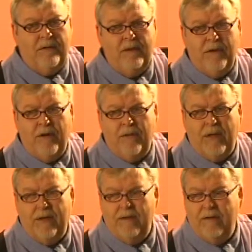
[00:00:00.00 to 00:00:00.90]
You know,
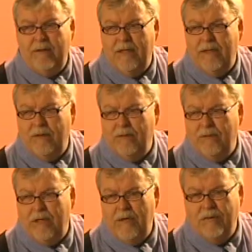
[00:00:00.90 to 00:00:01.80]

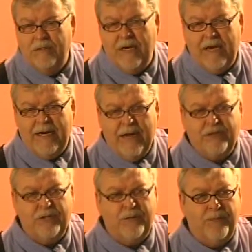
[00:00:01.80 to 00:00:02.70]
that old saying, an
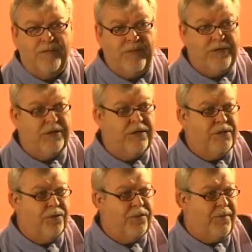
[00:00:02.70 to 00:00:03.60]
ounce of prevention
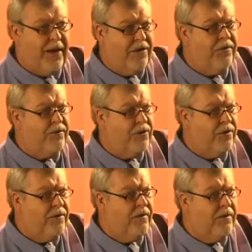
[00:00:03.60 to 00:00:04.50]
is worth a pound of
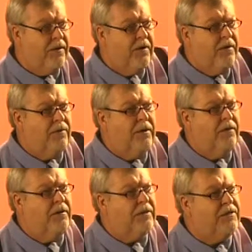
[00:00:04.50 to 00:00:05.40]
cure.
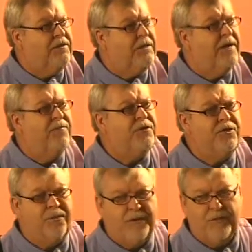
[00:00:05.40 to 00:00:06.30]
Well, it's never
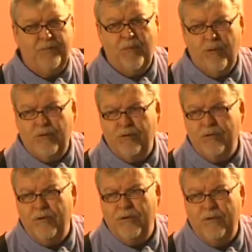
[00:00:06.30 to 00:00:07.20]
so much more
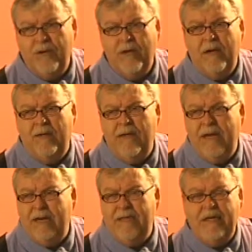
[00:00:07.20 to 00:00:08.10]
true
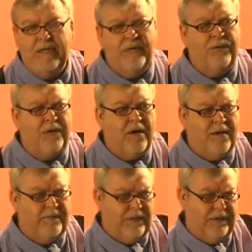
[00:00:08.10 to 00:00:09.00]
than in dealing with
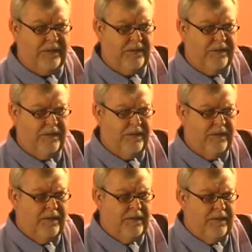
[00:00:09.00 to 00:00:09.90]
conflict,
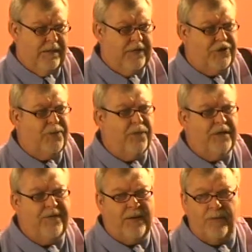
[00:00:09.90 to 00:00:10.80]
that you
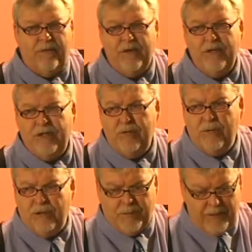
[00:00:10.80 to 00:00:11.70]
believe that prevention
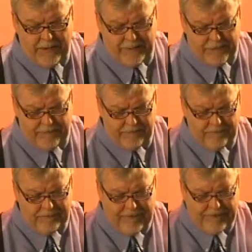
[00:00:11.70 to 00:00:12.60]
works best,
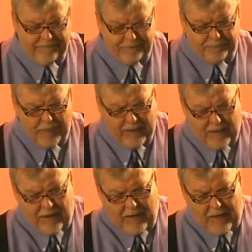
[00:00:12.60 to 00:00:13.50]
okay?
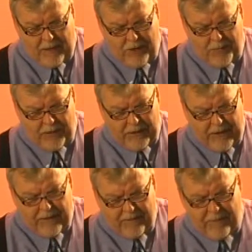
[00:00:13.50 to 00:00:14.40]
You
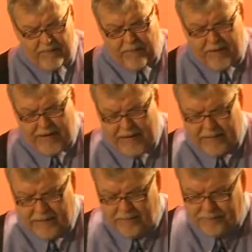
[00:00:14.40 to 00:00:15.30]
believe that